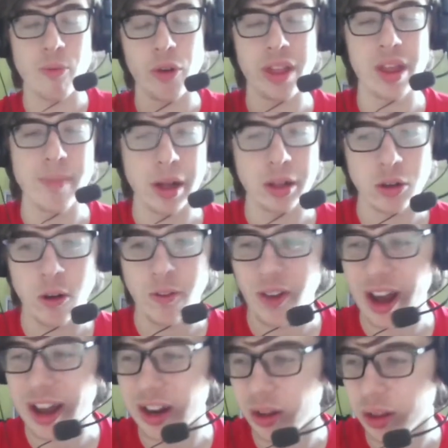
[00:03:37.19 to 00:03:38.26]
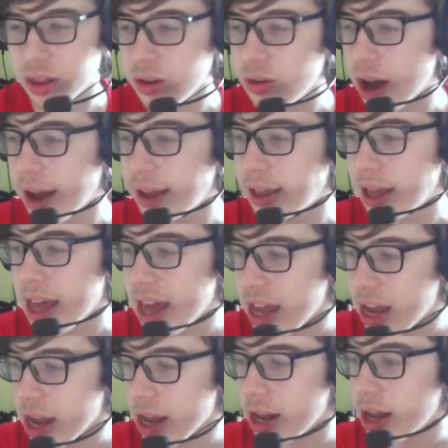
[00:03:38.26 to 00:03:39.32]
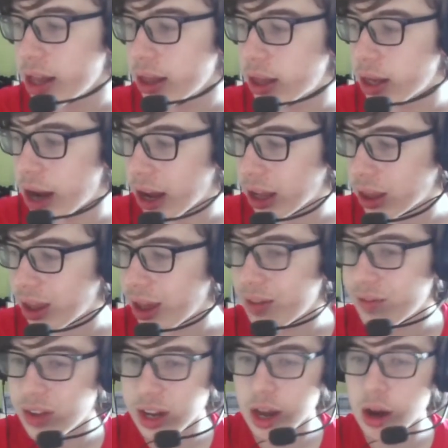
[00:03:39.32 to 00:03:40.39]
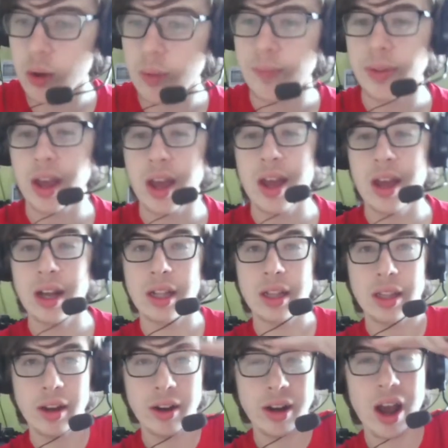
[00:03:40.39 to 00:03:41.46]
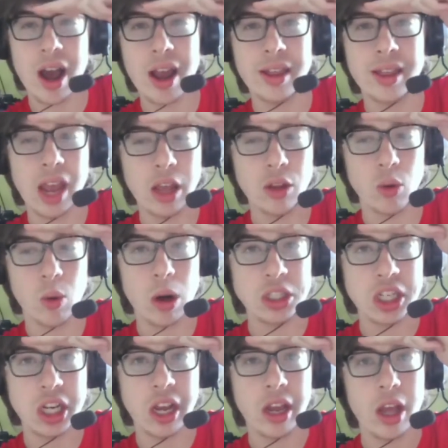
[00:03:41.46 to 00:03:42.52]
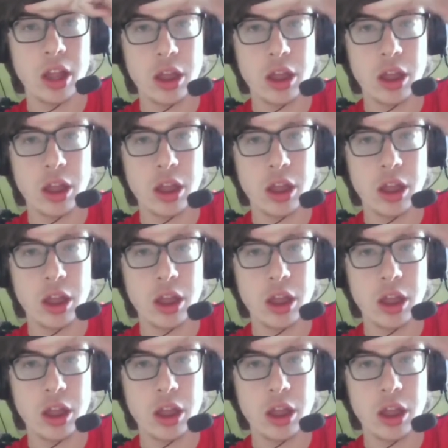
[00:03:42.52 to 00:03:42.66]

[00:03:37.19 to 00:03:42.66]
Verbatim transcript: ring the bell to notify, and I'll see you guys in the next video. Later, guys. Thanks for watching.